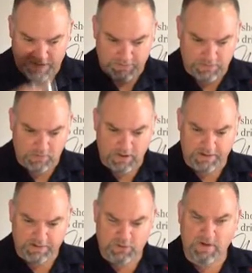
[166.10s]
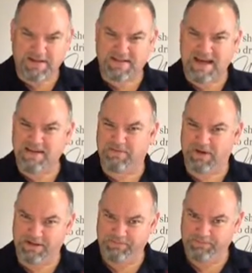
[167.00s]
It's quite, it's almost
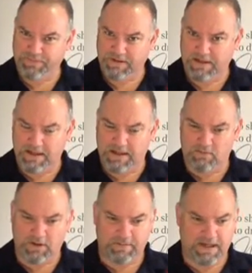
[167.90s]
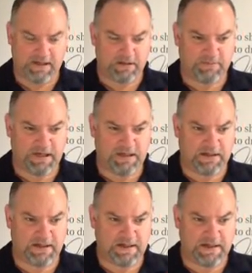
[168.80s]
savoury, what I'm getting. I'm
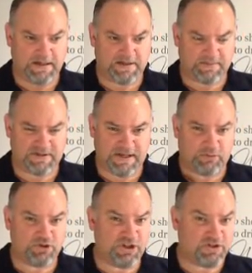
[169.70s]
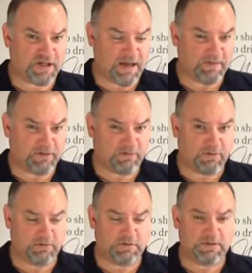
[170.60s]
getting some subtle ginger coming
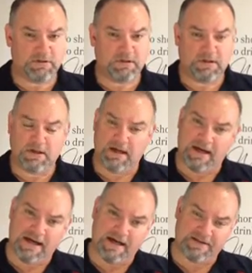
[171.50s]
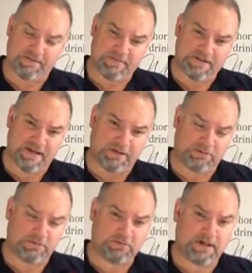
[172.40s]
through, some
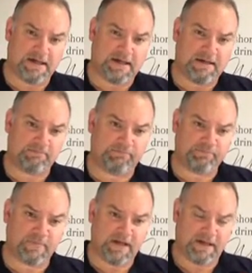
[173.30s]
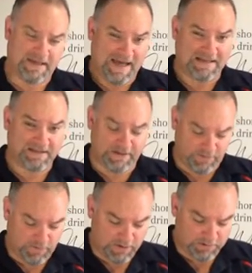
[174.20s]
subtle garlic
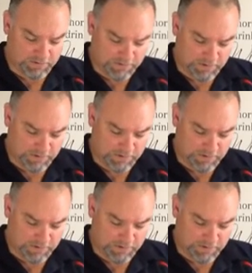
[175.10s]
as well.